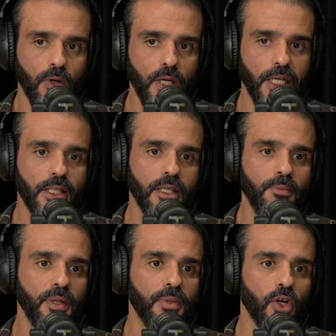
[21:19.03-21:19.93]
It is
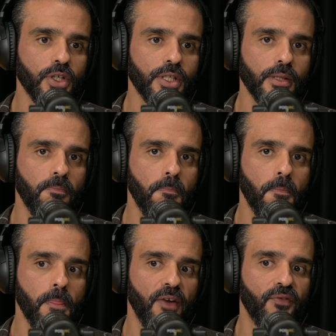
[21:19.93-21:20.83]
simply because
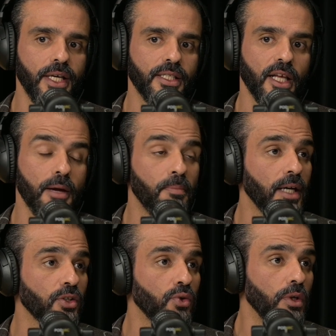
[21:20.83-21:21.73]
a phase that I
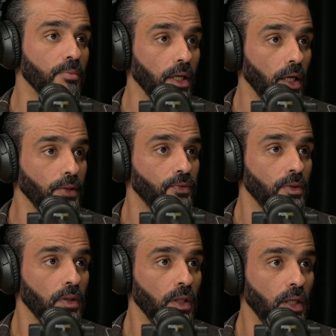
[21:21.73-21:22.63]
passed through in my life,
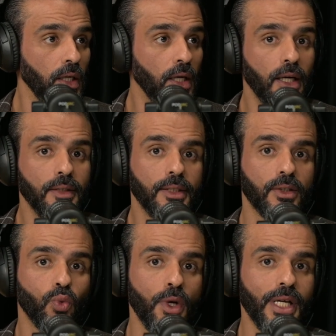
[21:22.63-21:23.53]

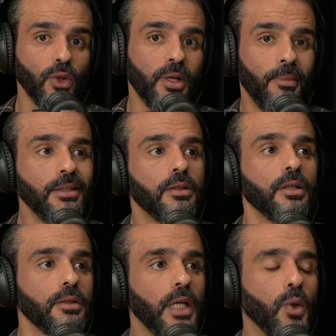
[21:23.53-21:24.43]
that without a
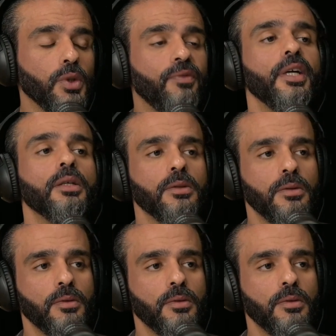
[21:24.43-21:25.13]
mentor, I would fail.